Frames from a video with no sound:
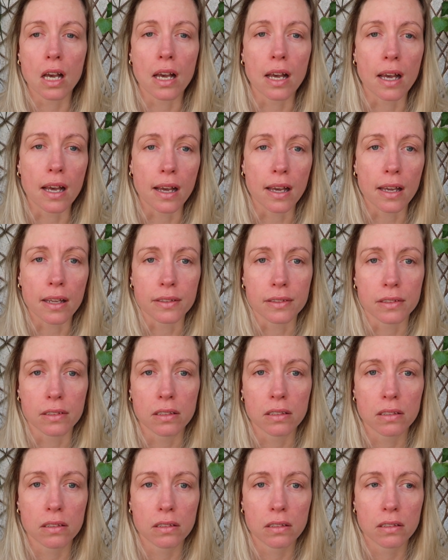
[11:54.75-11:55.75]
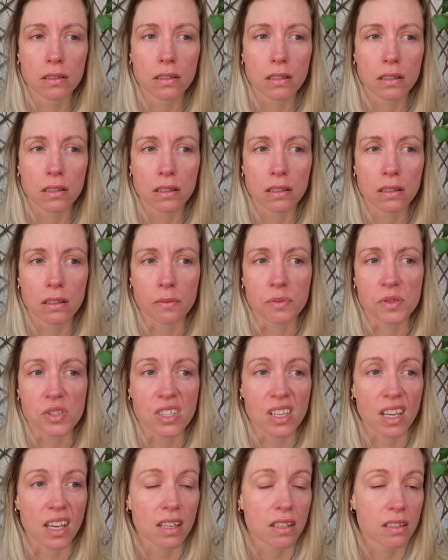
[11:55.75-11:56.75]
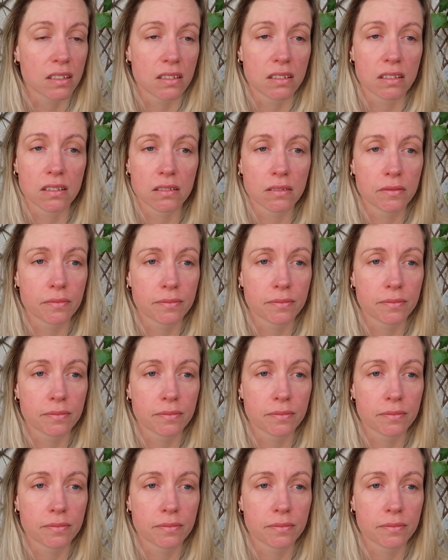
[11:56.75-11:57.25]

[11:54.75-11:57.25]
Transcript: and upset.